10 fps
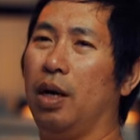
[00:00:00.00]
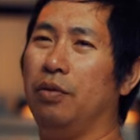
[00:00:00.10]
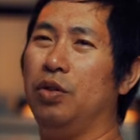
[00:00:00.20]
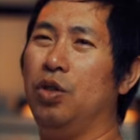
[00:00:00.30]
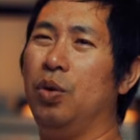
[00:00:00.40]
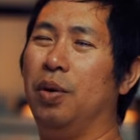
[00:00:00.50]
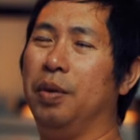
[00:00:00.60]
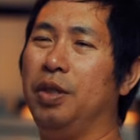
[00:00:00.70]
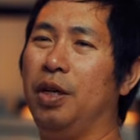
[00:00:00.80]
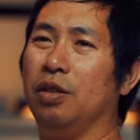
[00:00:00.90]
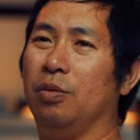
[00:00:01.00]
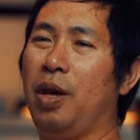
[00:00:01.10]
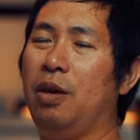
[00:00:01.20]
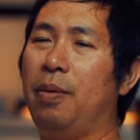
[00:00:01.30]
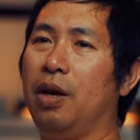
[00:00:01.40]
I have two hundred shares of
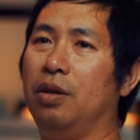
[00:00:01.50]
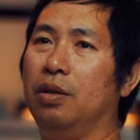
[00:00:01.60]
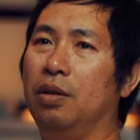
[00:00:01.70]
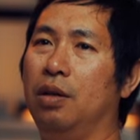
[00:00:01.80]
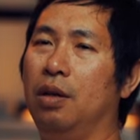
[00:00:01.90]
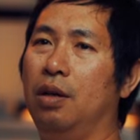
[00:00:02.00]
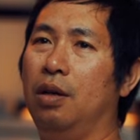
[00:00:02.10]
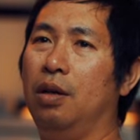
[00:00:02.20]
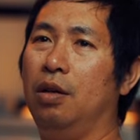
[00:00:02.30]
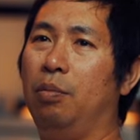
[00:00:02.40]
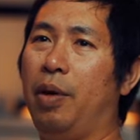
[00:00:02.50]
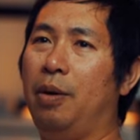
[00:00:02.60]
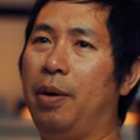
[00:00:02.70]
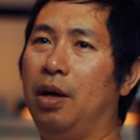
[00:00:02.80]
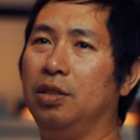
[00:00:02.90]
PayPal.
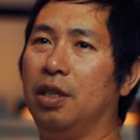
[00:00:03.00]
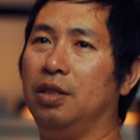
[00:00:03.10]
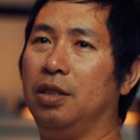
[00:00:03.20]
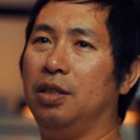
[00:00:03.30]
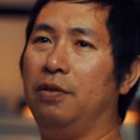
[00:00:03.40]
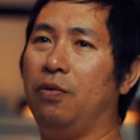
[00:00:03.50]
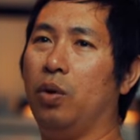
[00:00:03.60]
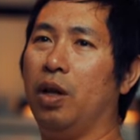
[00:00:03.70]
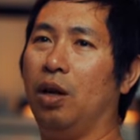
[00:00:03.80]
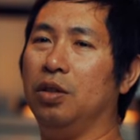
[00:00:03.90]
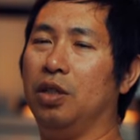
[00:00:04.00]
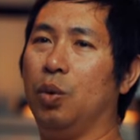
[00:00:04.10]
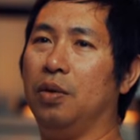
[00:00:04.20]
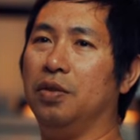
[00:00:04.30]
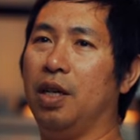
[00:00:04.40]
PayPal is at sixty-four dollars and
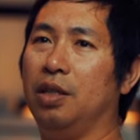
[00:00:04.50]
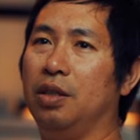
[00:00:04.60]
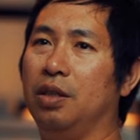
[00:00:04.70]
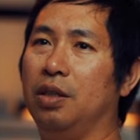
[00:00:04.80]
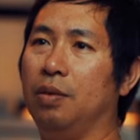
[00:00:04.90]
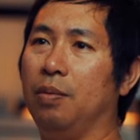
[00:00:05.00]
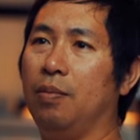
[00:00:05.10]
twelve cents.